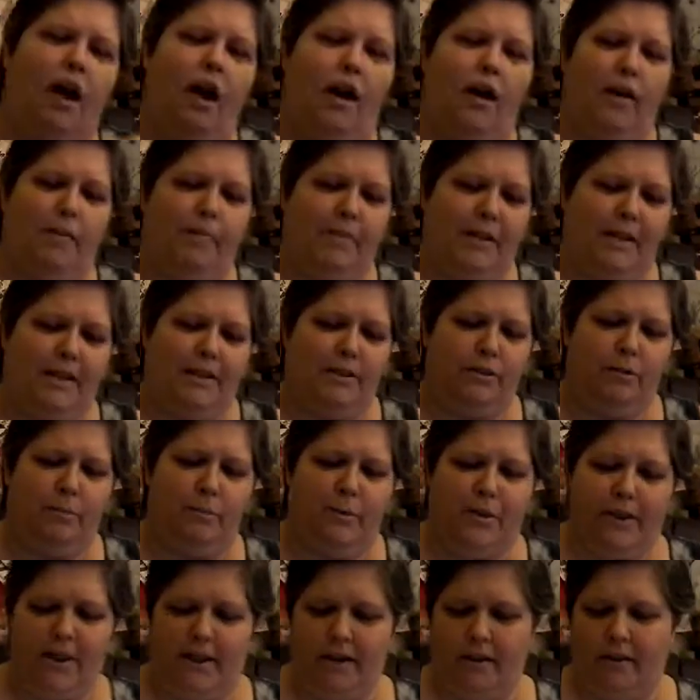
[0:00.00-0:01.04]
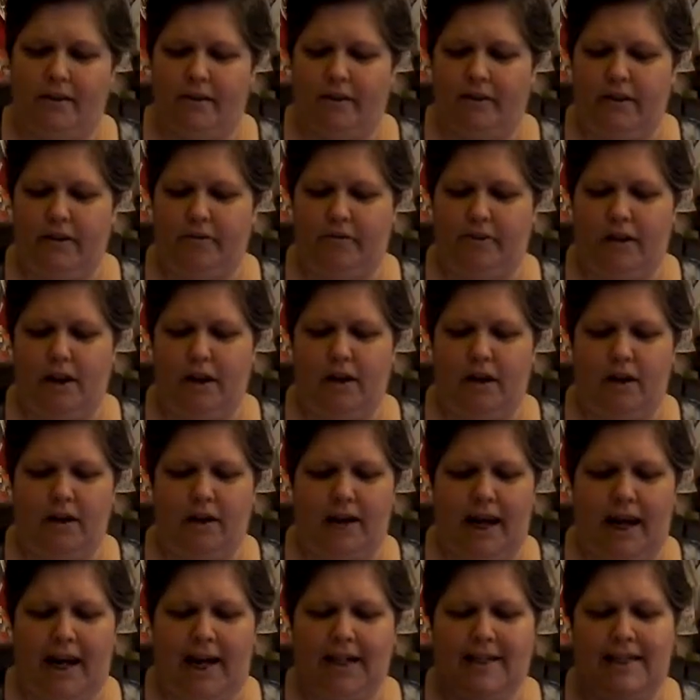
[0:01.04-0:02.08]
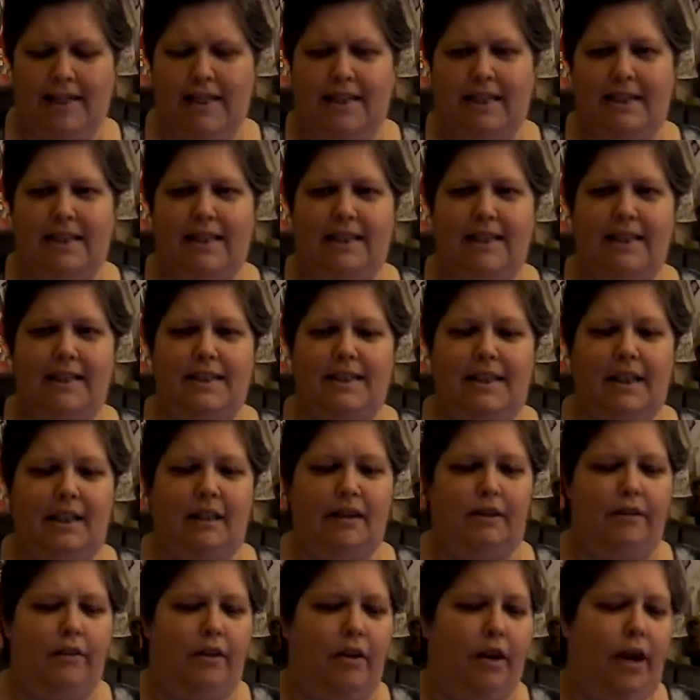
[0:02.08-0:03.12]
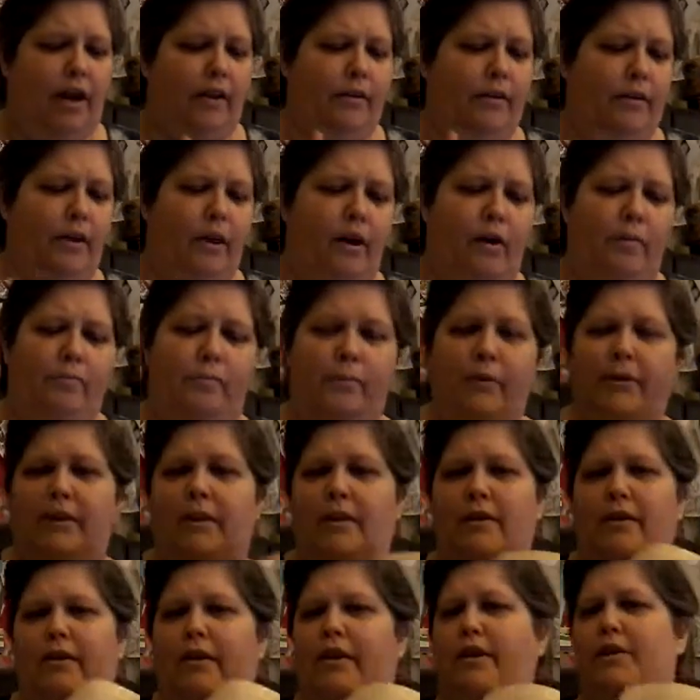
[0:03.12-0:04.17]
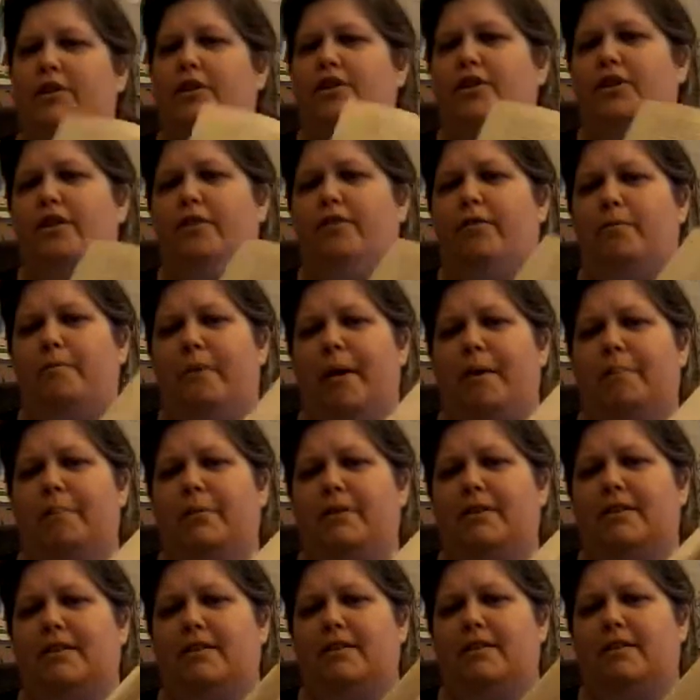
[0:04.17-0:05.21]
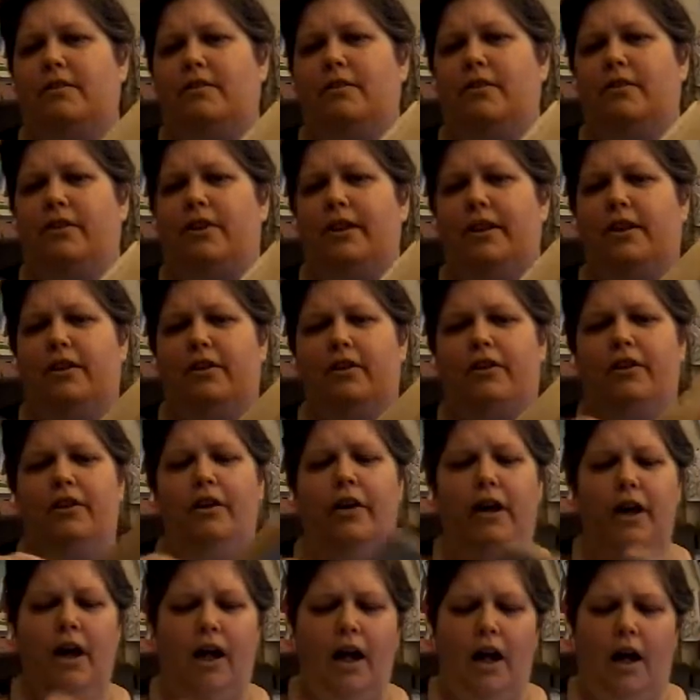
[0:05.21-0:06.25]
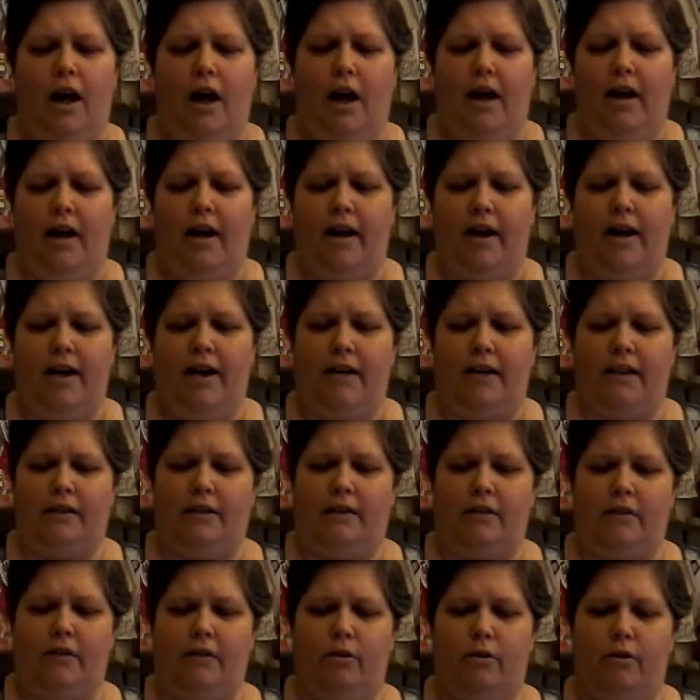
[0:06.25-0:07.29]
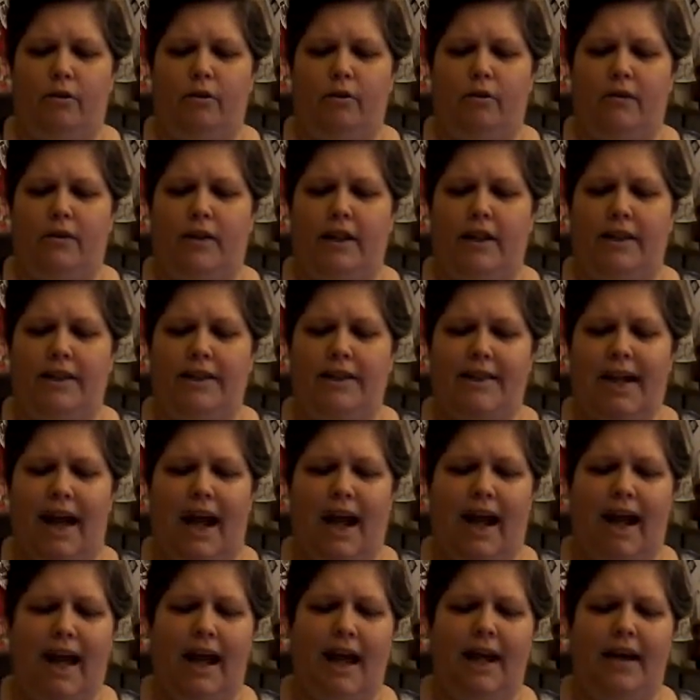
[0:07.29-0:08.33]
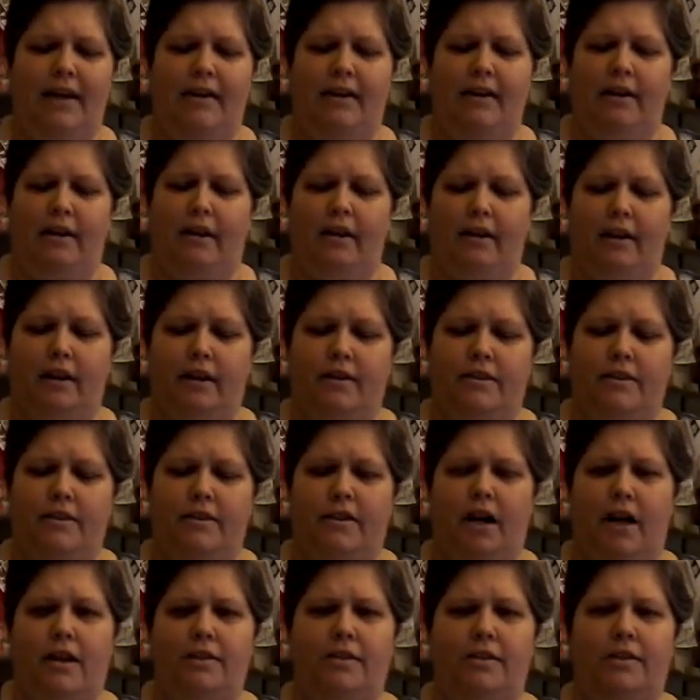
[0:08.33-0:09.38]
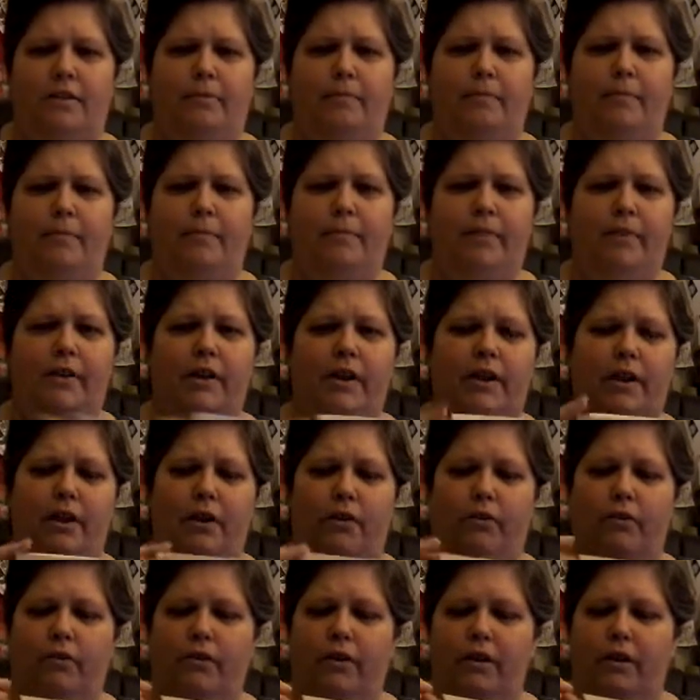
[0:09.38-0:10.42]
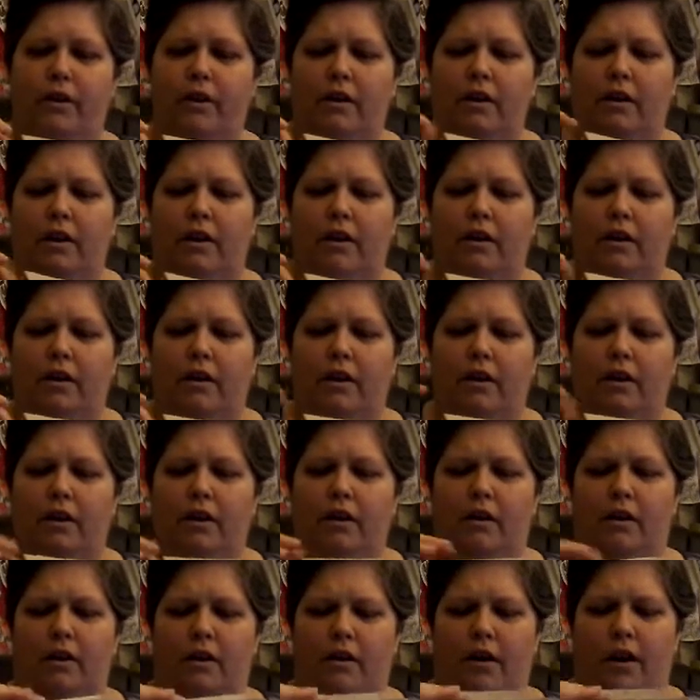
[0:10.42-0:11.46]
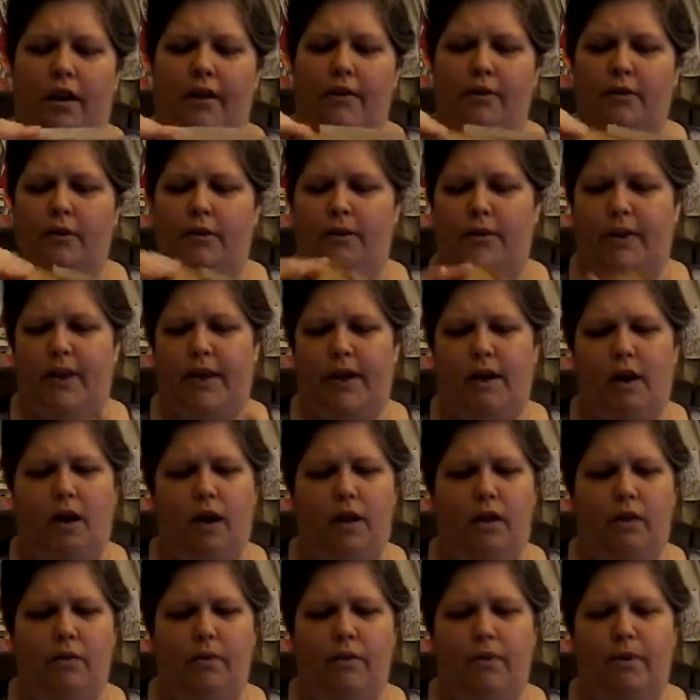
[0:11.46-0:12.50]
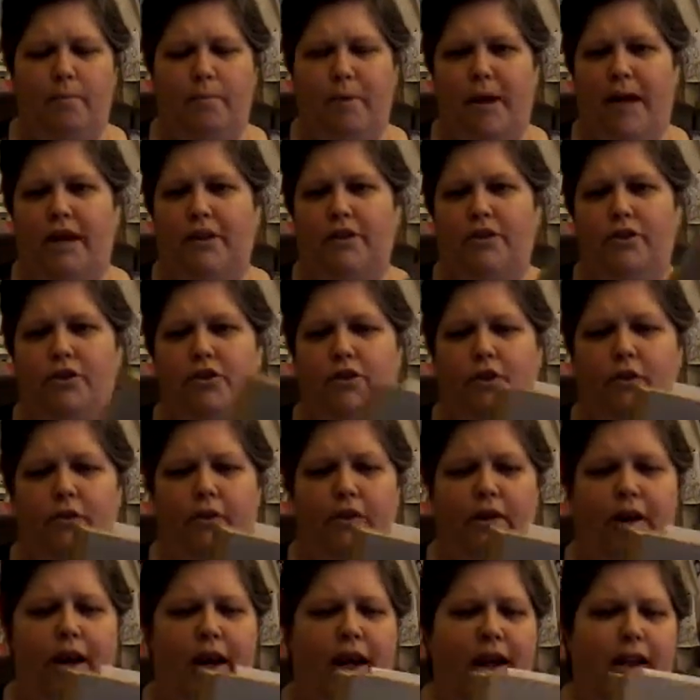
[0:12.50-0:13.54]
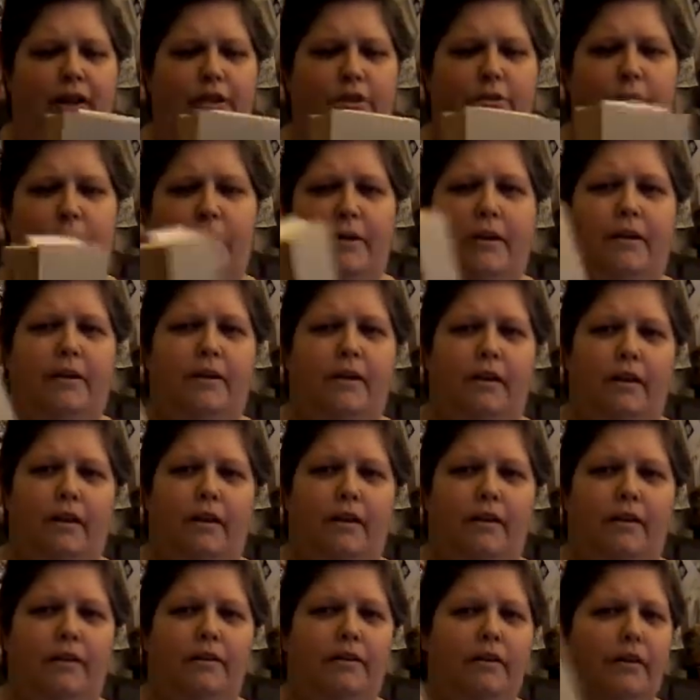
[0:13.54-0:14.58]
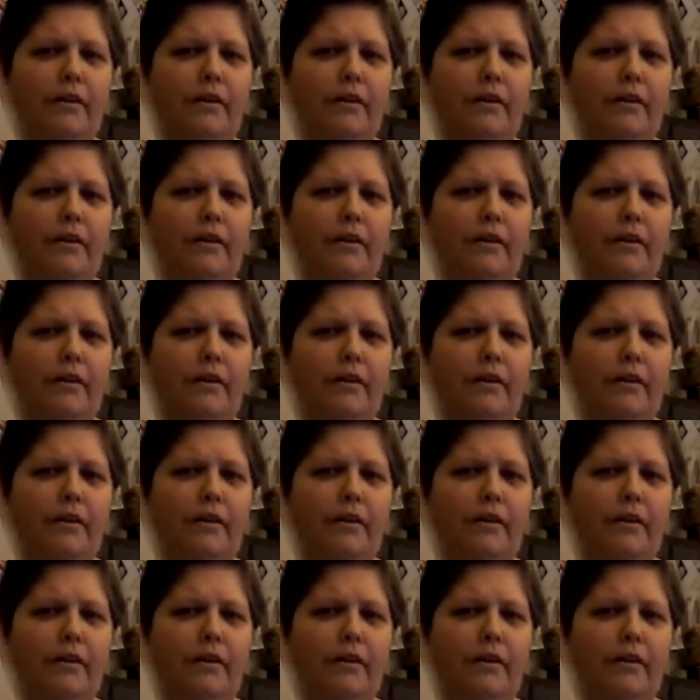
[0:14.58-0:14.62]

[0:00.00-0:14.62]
Um, these are particularly fun on A T Cs. They and um, with the condition of the paper, this is a little thicker. Uh, it's a little, it's tan. Uh, it's got some, you know, I don't know what they call it when the pages show their age, but uh,